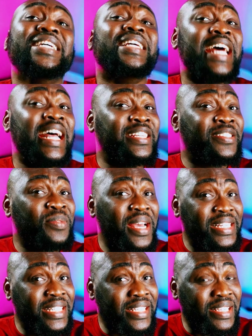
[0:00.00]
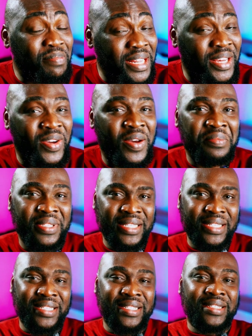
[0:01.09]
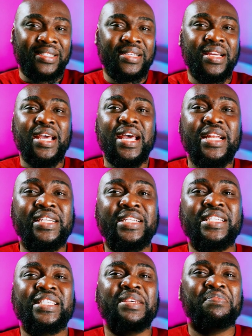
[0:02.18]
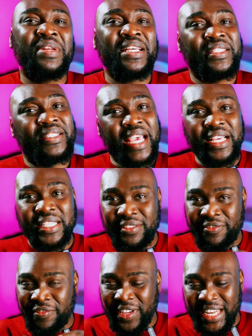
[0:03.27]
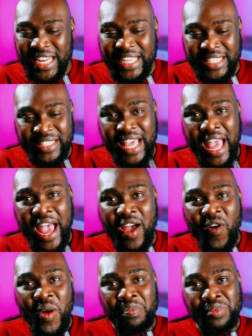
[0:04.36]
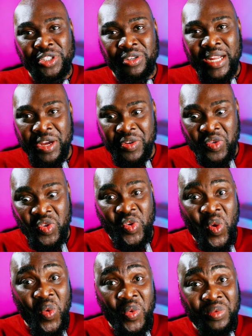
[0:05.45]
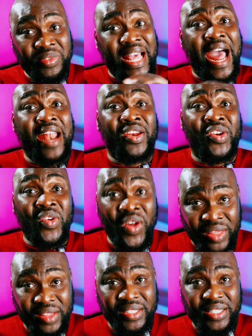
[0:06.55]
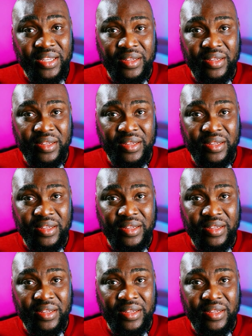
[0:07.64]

That's where discipline comes in. Discipline says feelings are optional, goals are not.